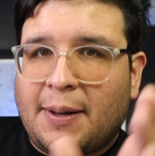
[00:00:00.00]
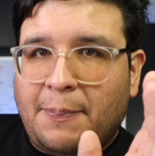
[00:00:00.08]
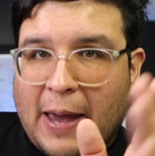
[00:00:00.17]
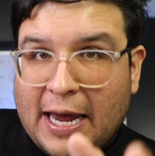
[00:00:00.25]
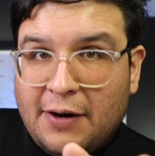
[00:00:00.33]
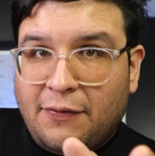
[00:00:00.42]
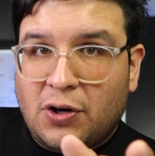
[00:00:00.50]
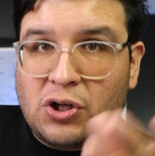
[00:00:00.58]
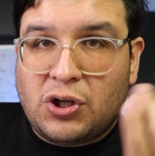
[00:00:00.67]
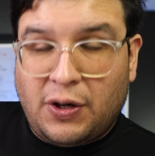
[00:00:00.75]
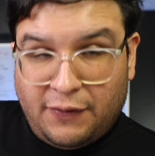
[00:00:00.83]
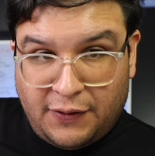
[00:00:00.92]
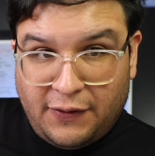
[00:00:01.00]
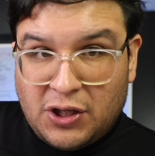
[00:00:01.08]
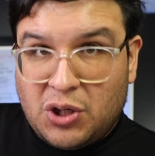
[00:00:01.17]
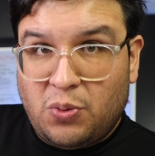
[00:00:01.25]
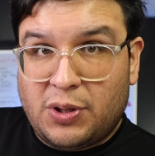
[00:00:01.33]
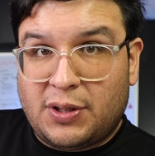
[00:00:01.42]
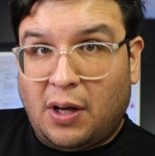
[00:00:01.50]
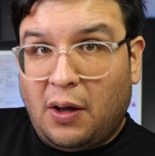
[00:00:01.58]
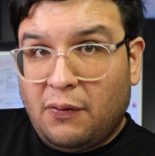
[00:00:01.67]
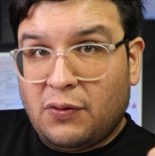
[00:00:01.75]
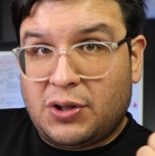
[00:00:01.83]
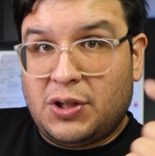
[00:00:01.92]
a paid version of DaVinci
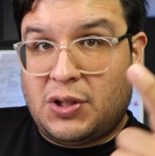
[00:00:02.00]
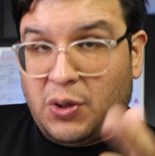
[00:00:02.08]
Resolve, which is